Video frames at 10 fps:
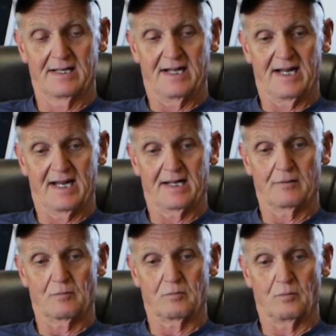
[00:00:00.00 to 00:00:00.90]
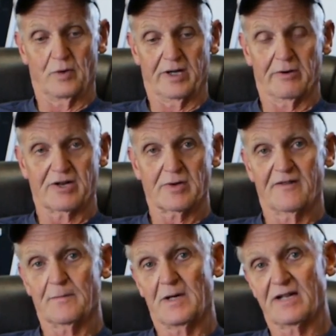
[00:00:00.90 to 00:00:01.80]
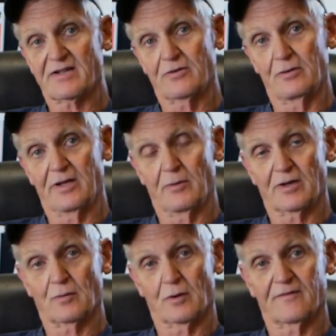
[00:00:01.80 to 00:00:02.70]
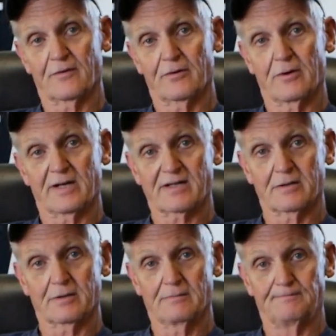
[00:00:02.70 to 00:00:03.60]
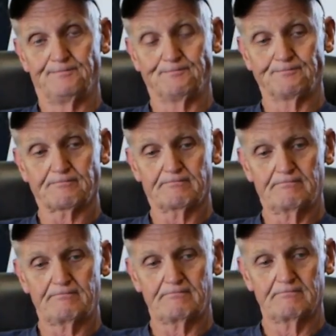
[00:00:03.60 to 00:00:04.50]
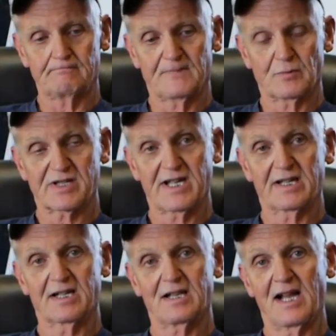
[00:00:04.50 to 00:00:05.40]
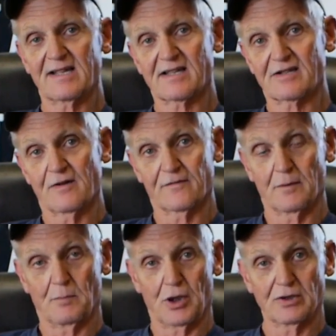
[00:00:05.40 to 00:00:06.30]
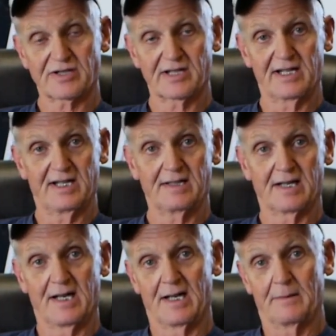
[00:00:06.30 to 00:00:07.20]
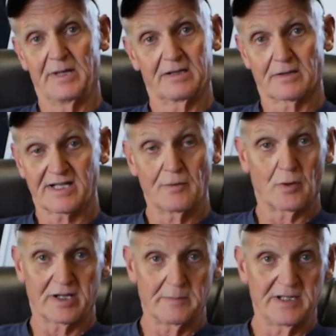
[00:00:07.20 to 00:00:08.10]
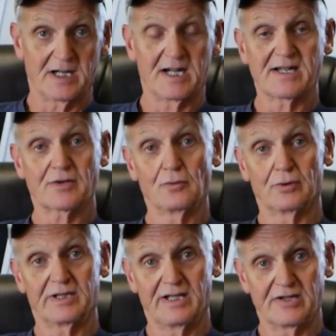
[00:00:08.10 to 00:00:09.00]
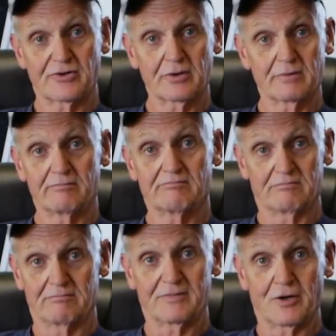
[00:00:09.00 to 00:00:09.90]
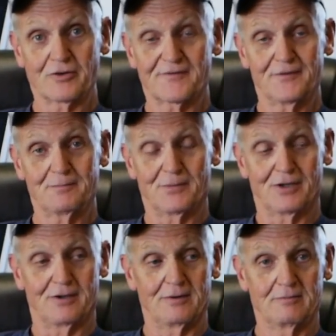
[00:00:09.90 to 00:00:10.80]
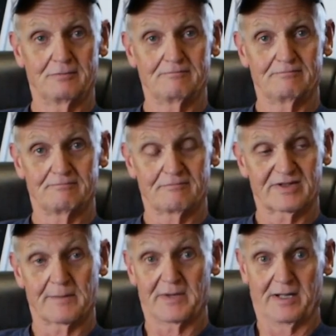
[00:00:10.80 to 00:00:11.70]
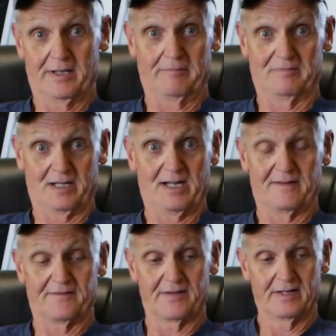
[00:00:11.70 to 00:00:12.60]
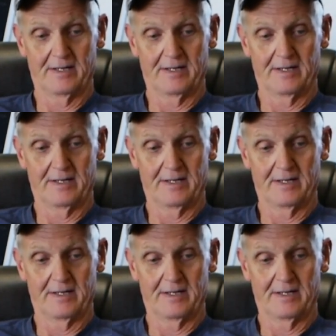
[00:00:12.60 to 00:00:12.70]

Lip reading: And when he graduated from high school, he went to work for Chrysler. He was taking classes over at Ball State because he wanted to be a high school teacher and coach football, something they loved.